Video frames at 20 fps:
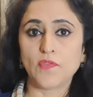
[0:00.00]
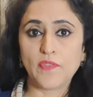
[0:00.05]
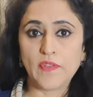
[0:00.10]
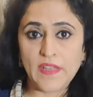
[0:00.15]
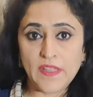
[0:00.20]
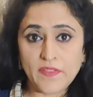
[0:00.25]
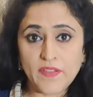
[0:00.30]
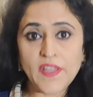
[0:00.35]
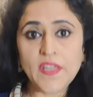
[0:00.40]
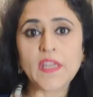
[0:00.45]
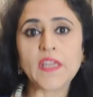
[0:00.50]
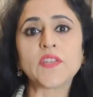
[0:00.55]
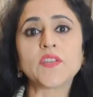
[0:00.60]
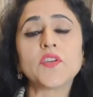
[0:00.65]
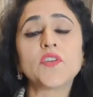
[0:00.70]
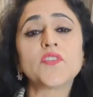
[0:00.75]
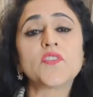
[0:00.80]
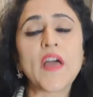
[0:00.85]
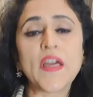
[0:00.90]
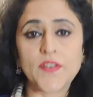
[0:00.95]
of living
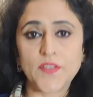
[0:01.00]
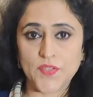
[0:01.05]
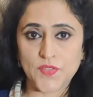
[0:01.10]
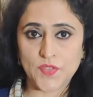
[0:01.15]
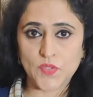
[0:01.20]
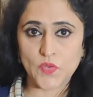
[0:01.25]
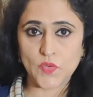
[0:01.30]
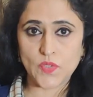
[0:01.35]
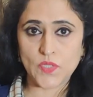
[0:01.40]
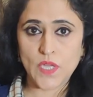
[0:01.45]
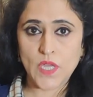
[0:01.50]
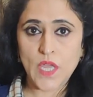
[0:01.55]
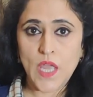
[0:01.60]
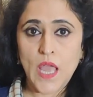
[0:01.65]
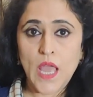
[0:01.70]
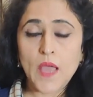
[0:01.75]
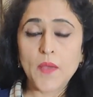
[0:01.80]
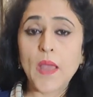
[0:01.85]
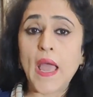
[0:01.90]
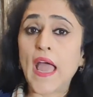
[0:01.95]
in gratitude.
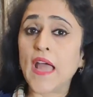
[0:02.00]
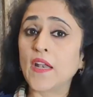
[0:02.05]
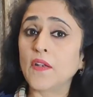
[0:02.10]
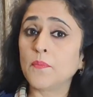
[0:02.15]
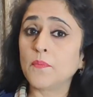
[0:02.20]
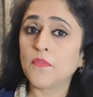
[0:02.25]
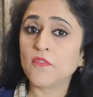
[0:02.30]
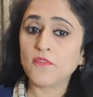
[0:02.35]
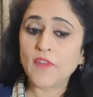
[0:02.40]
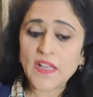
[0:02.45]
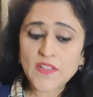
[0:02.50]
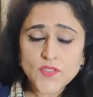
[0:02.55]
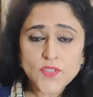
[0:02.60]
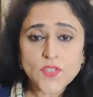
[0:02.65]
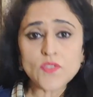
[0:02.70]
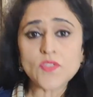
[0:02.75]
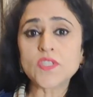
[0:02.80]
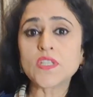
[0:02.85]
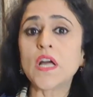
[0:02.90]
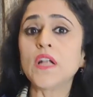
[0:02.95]
And
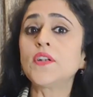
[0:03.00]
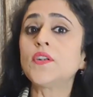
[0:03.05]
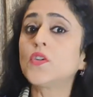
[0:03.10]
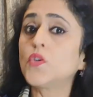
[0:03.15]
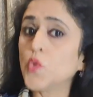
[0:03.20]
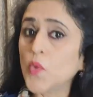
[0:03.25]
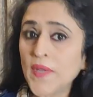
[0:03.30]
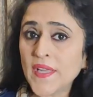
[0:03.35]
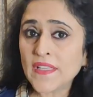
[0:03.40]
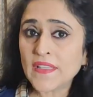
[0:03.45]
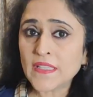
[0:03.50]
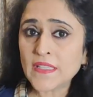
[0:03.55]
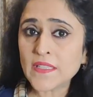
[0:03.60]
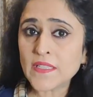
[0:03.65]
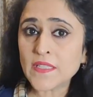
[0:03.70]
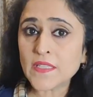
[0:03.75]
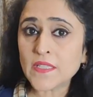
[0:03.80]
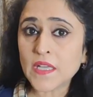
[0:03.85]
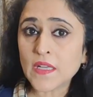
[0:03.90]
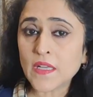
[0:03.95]
once you start doing
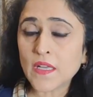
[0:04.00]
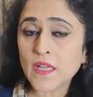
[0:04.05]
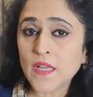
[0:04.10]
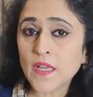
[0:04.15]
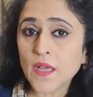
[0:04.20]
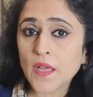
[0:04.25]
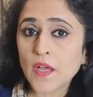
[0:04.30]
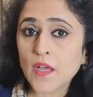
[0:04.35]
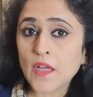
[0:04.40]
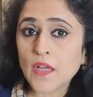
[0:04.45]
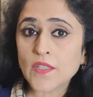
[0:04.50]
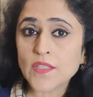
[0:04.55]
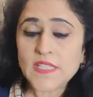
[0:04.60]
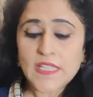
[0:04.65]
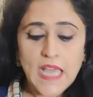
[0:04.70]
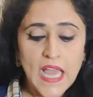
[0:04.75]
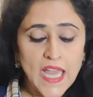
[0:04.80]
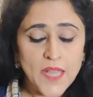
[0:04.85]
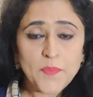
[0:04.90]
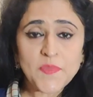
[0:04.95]
this,
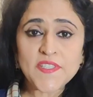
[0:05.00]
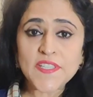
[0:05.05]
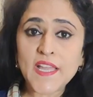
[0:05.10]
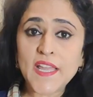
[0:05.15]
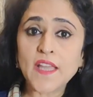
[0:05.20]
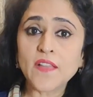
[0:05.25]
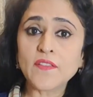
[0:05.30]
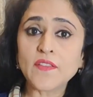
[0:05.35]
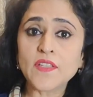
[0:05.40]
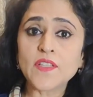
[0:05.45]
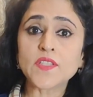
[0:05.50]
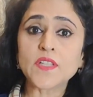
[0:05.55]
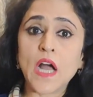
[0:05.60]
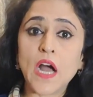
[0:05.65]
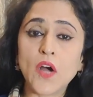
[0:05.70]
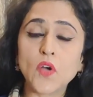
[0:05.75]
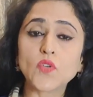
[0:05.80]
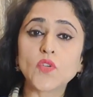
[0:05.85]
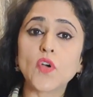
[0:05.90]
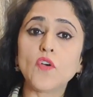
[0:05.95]
see, I am saying this
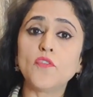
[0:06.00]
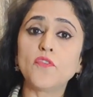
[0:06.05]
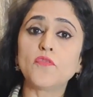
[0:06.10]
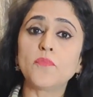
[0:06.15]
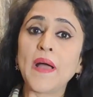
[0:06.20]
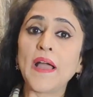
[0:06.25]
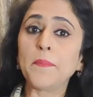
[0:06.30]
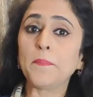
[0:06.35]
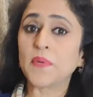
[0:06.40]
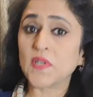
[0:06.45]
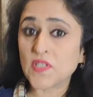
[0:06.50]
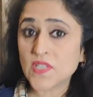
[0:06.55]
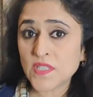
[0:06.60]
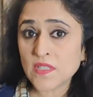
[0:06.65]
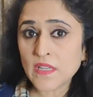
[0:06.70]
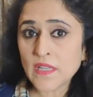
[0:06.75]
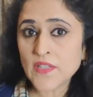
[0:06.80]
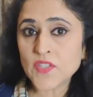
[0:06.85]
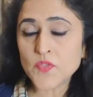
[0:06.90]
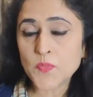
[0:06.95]
out of my
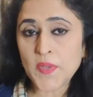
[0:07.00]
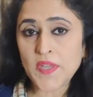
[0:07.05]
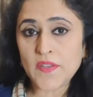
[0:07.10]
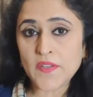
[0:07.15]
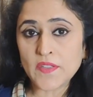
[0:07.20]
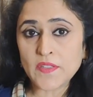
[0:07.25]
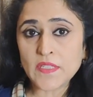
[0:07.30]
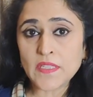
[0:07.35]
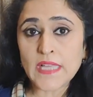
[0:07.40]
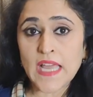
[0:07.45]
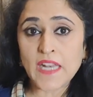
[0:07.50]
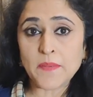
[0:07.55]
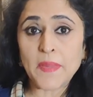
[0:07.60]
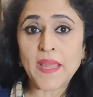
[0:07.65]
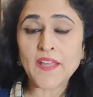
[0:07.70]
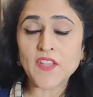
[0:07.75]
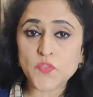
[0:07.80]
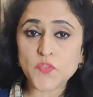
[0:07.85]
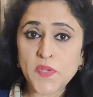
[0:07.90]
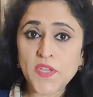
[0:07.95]
personal experience and
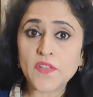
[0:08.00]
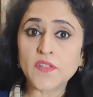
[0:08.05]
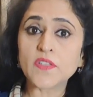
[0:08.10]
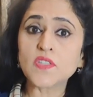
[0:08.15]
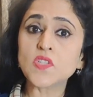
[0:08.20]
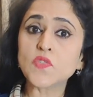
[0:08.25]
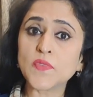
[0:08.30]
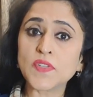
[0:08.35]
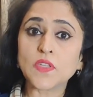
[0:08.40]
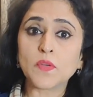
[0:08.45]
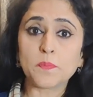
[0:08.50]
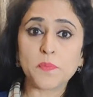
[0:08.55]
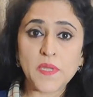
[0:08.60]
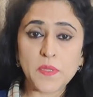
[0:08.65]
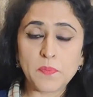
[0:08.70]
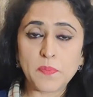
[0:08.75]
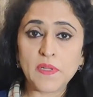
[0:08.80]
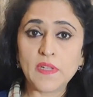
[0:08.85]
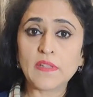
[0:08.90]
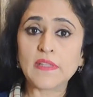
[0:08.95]
my experience with the
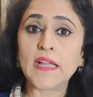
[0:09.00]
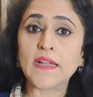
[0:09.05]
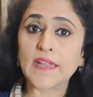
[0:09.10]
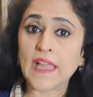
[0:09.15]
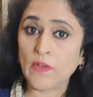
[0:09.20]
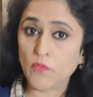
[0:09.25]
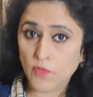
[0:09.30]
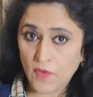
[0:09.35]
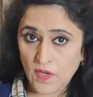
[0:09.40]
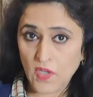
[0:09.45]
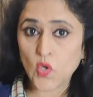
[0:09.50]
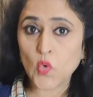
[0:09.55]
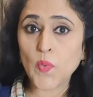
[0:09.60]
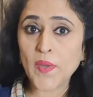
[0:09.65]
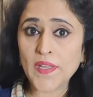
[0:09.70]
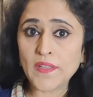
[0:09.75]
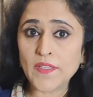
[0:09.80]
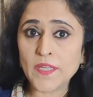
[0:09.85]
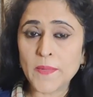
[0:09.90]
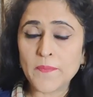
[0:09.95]
people that I work
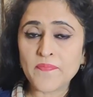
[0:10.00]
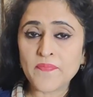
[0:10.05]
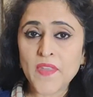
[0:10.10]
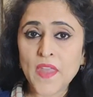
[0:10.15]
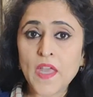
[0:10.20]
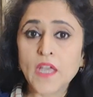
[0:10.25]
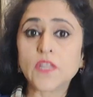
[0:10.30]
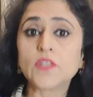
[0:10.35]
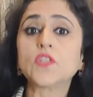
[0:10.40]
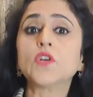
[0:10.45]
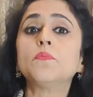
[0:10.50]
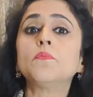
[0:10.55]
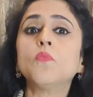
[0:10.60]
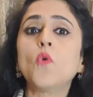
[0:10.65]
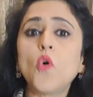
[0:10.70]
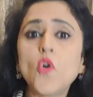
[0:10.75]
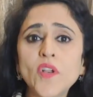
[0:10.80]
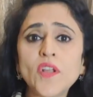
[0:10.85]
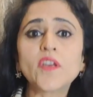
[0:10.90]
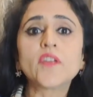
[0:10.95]
with. The
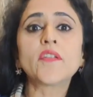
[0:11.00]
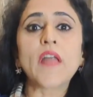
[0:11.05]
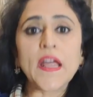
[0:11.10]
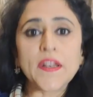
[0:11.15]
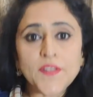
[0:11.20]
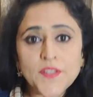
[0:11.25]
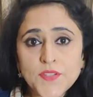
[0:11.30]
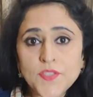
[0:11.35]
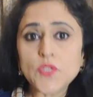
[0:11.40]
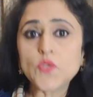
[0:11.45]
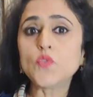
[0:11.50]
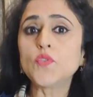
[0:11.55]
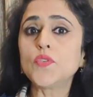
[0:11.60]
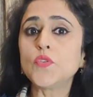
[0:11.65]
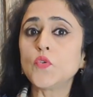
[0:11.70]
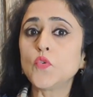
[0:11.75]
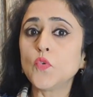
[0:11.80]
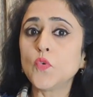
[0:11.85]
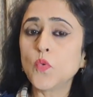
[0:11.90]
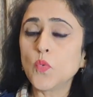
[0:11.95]
more
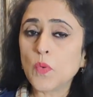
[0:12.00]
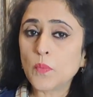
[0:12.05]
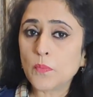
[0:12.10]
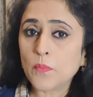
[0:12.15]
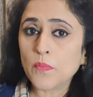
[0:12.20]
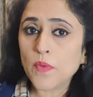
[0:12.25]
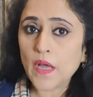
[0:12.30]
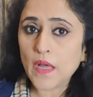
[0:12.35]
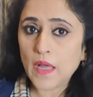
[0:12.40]
gratitude you